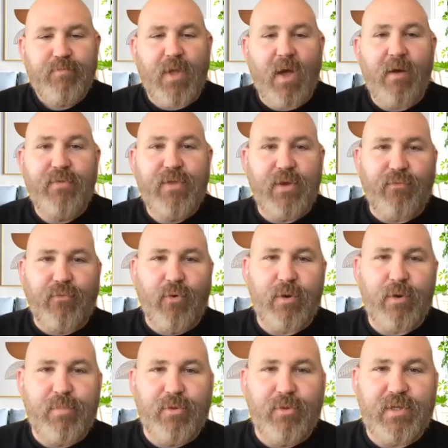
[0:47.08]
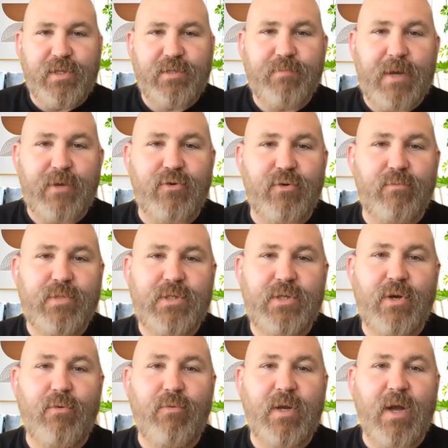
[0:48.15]
of the affordability spectrum.
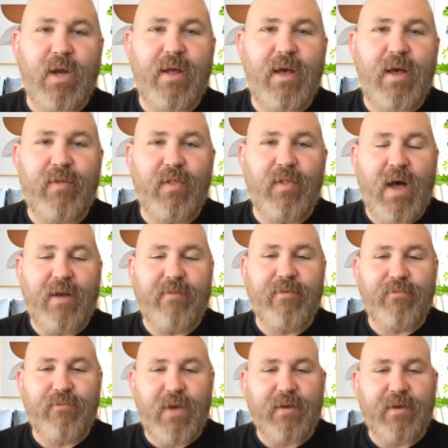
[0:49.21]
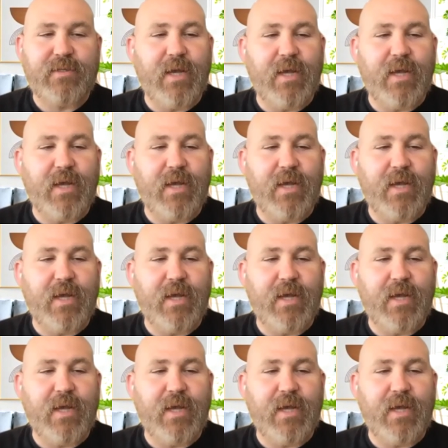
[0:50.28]
So we kind of have a lot of effects.